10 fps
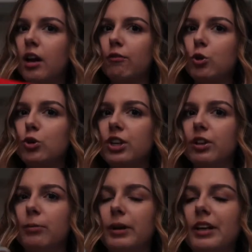of Gucci a
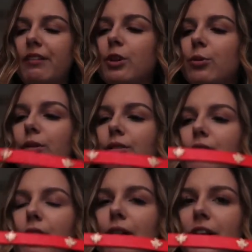little bit, even though this is
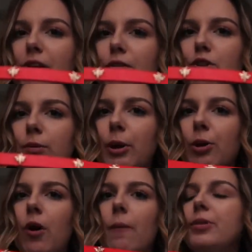not like a Gucci belt
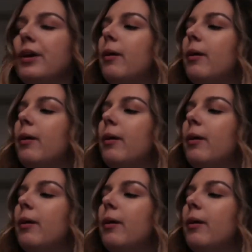at all.